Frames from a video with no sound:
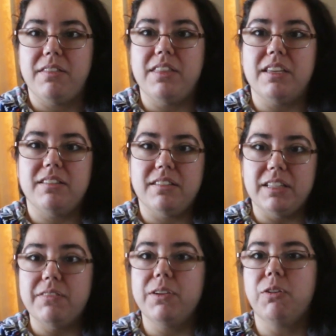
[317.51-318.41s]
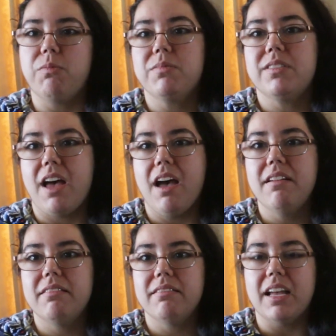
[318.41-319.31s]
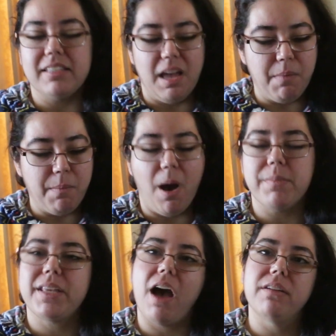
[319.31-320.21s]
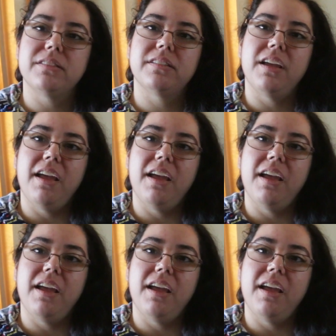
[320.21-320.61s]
this living room set that's at my mom's house.